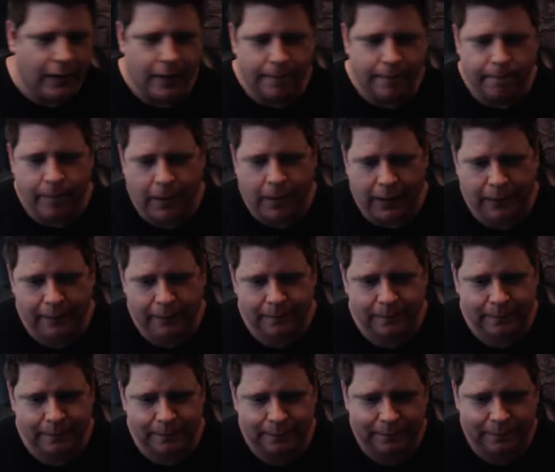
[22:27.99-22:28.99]
But
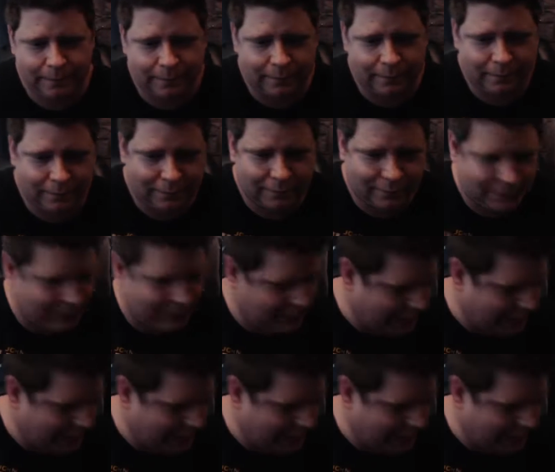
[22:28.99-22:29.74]
I